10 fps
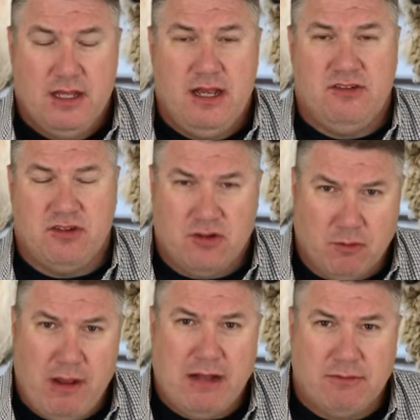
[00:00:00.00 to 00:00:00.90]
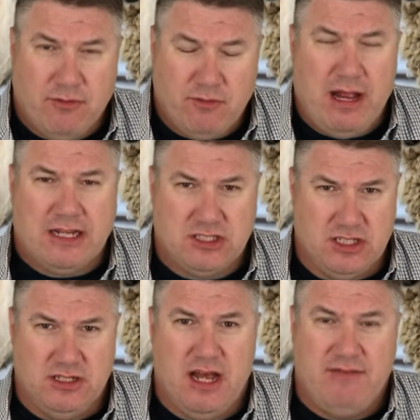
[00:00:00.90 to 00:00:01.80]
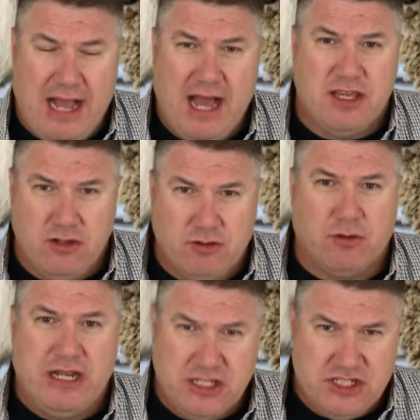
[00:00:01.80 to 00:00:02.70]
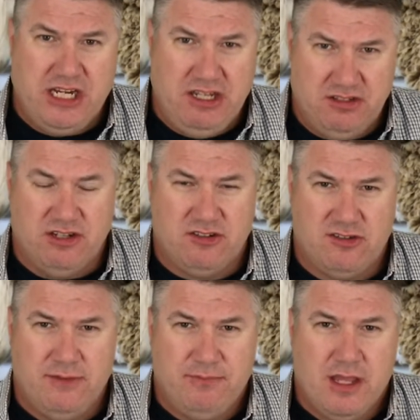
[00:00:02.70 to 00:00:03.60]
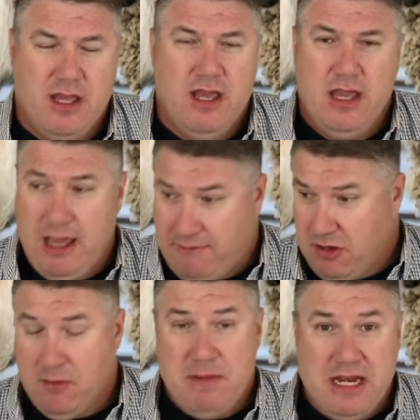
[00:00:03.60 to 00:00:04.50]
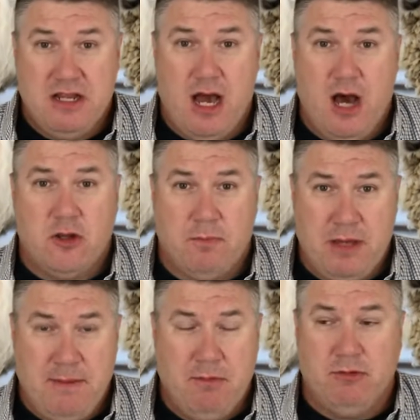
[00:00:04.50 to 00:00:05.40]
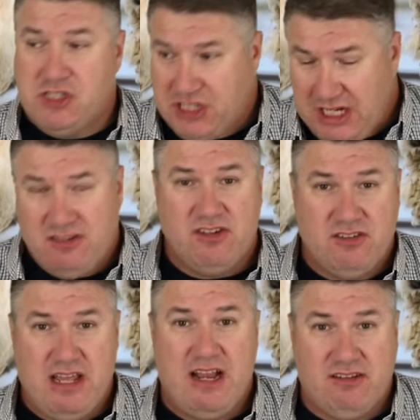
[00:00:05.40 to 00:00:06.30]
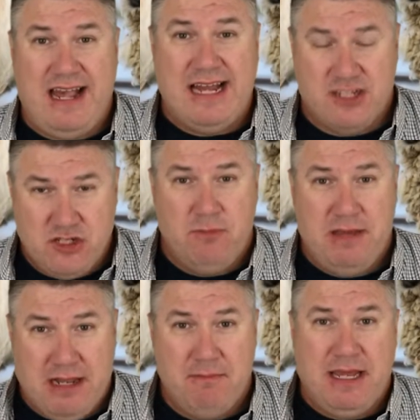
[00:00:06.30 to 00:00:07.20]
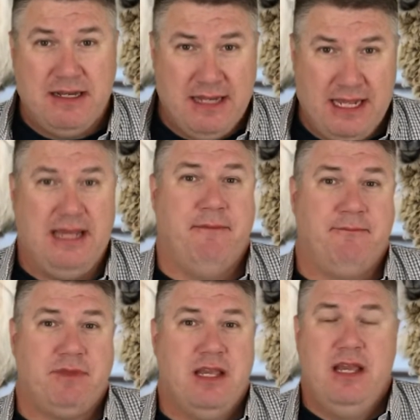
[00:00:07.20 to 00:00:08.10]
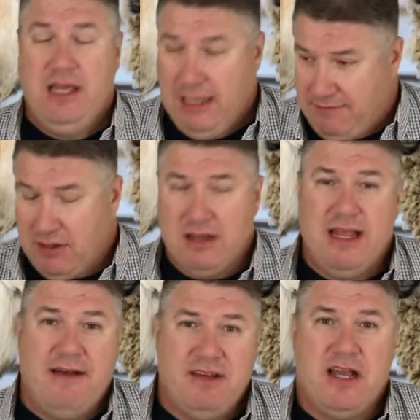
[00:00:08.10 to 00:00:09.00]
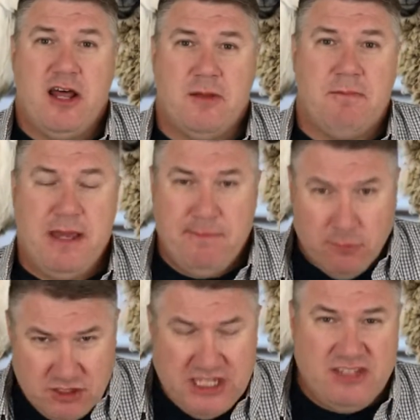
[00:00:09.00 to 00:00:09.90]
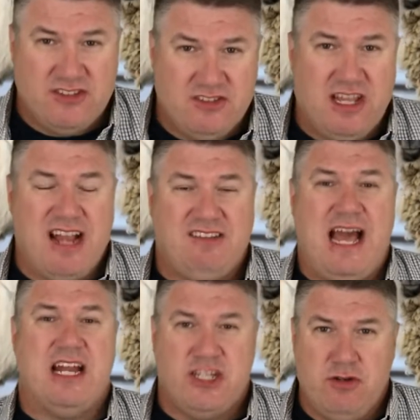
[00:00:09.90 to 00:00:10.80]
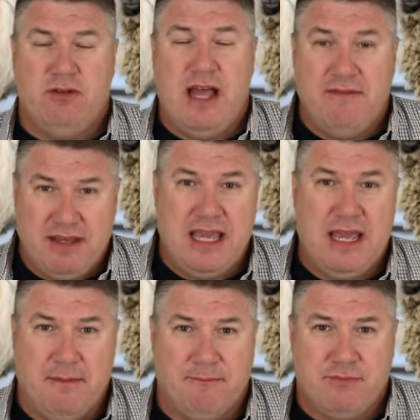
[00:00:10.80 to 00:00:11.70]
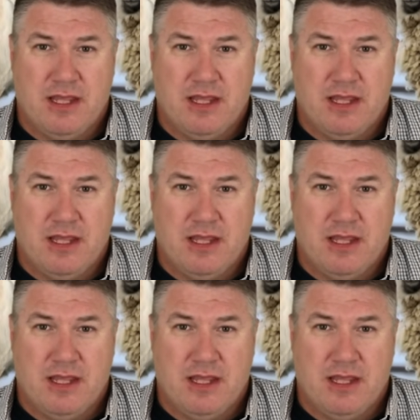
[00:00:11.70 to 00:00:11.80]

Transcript: is a direct reflection of how you treat Jesus. If you're mean to other people, Jesus takes that as you being mean to him. If you're loving other people, Jesus takes that as you loving him.